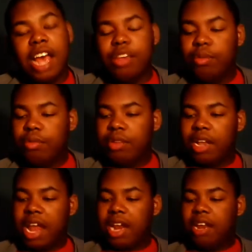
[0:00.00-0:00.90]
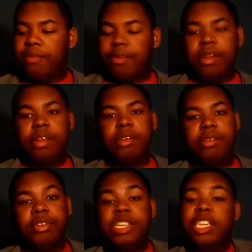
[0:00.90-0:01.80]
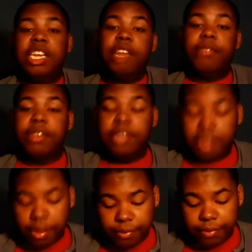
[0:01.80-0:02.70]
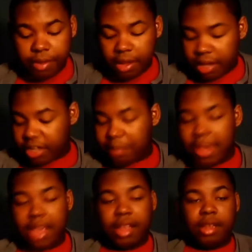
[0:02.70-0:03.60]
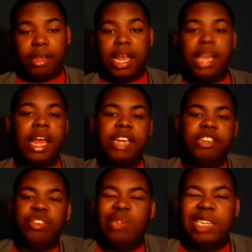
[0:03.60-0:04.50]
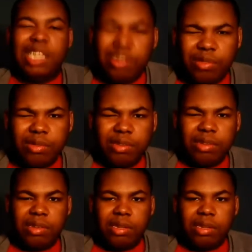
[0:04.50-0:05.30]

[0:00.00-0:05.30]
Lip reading: I used a lot of different, just the different stuff to make. Like I just used stencils.